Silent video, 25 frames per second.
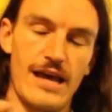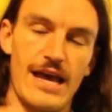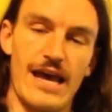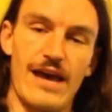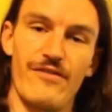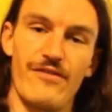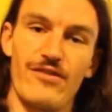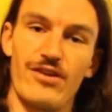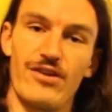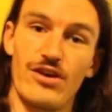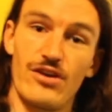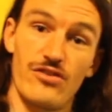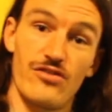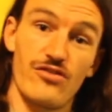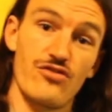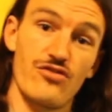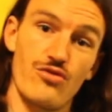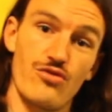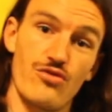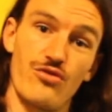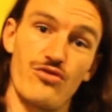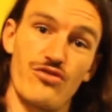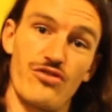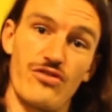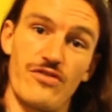any
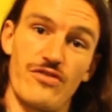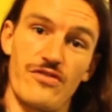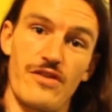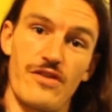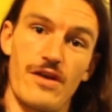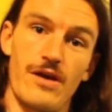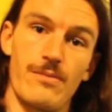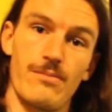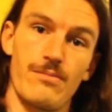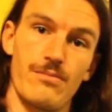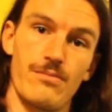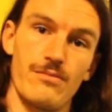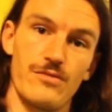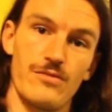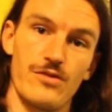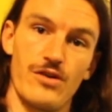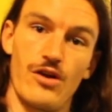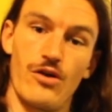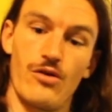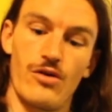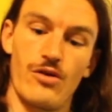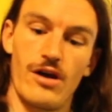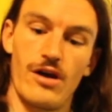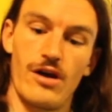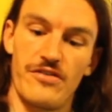extrusions that
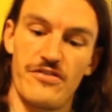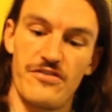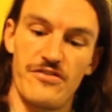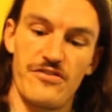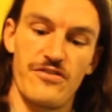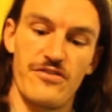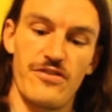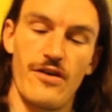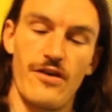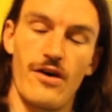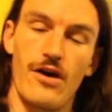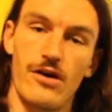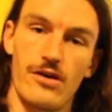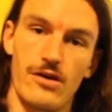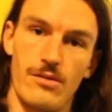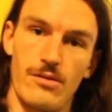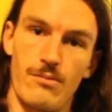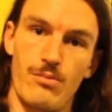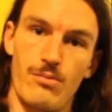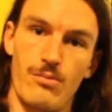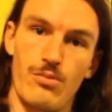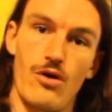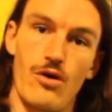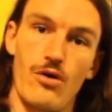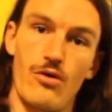got stuck and
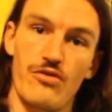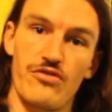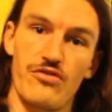broke.